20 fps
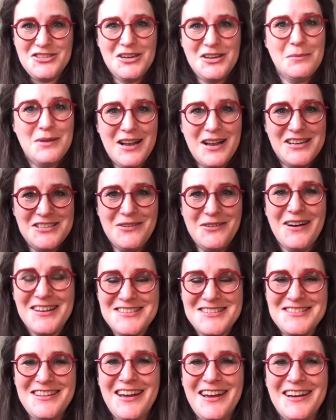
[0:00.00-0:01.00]
I'm glad you
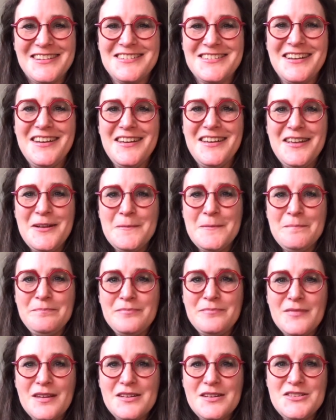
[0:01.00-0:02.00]
asked that.
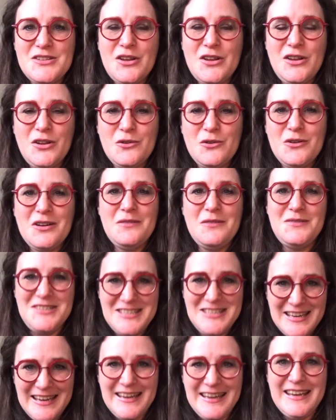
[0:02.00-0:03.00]
So you're kind of
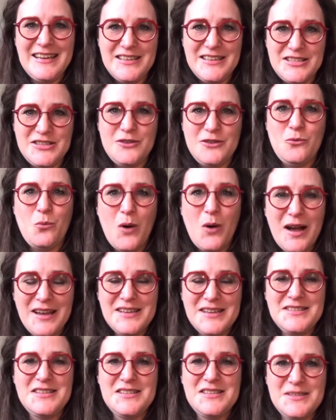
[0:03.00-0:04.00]
digging into, why
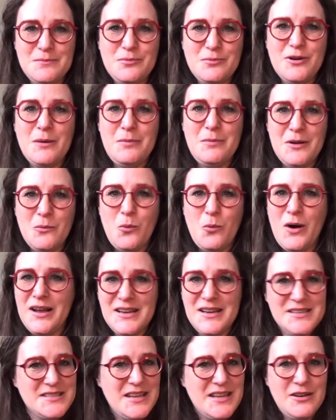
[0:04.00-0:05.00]
is this a problem? Why
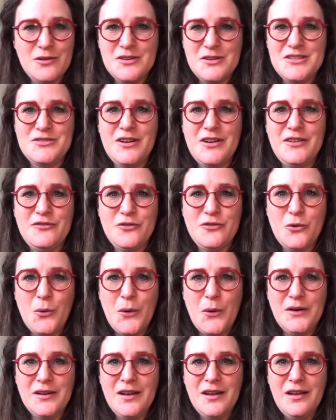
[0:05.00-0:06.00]
is there not a
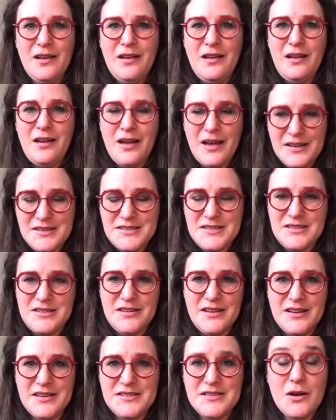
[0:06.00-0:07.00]
straightforward answer to
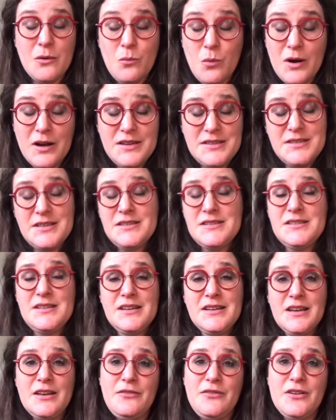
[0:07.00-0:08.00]
this? And why is it
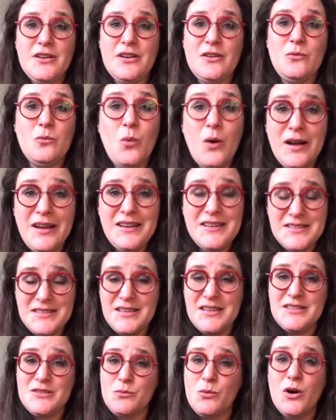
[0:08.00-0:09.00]
significant? Why is
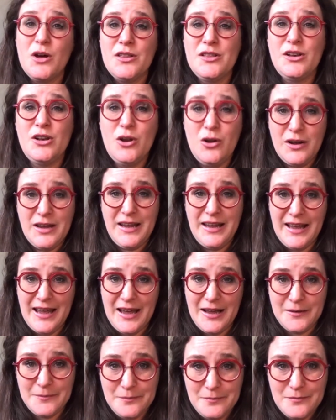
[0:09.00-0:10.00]
this worth looking
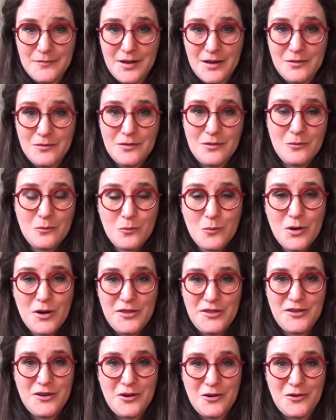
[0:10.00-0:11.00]
at and
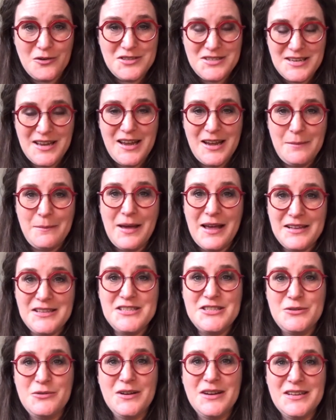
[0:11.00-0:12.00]
worth your time
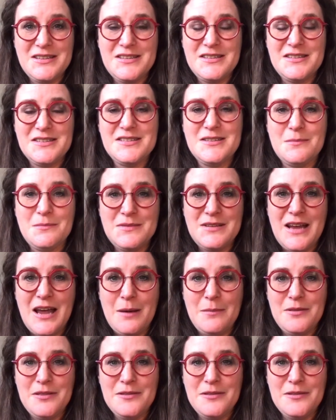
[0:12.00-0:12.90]
answering it in some depth?